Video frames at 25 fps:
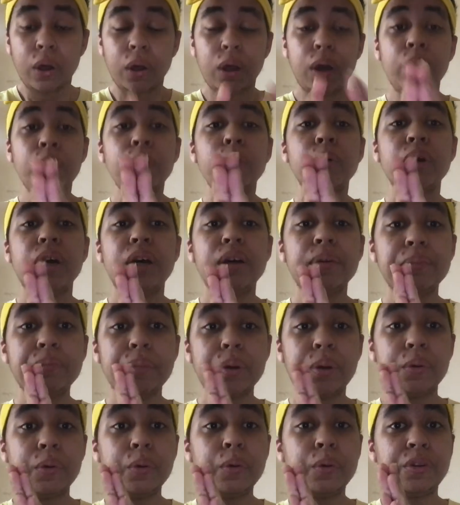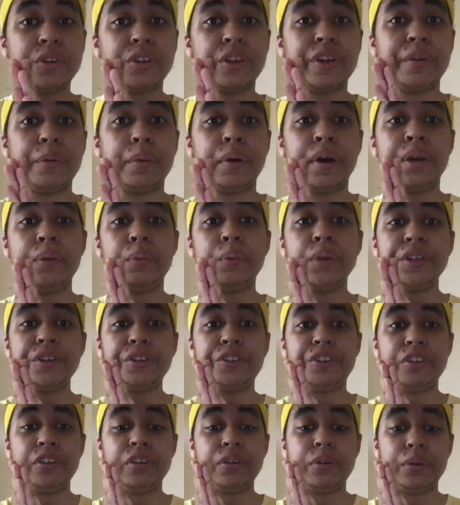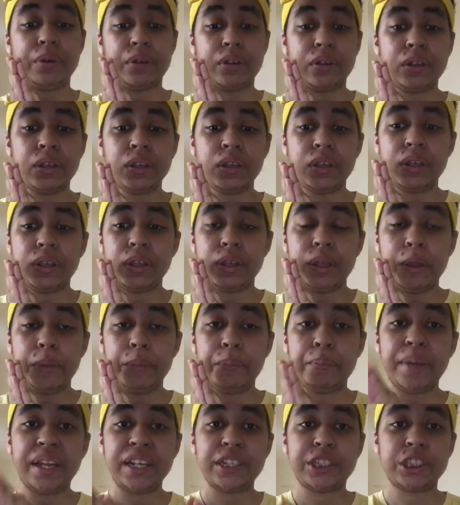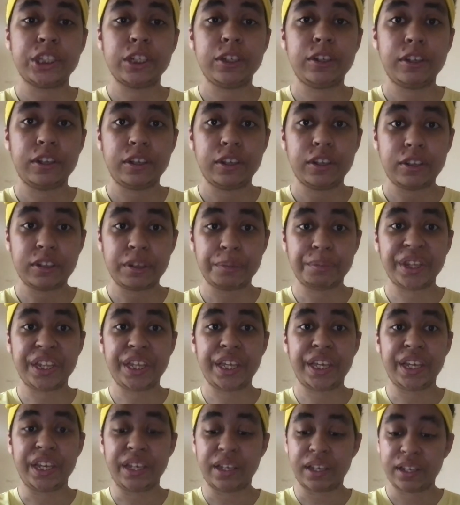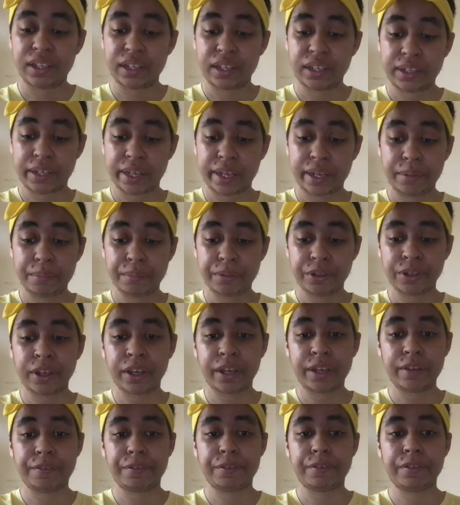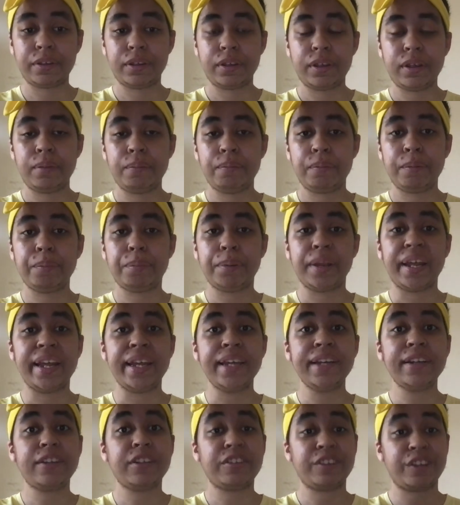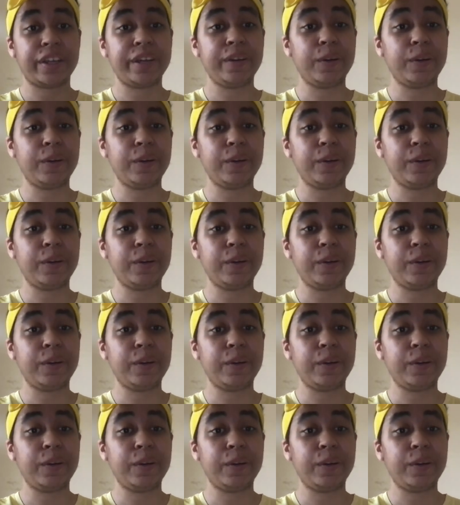Also I wanted to mention some of the games that I've been playing, because I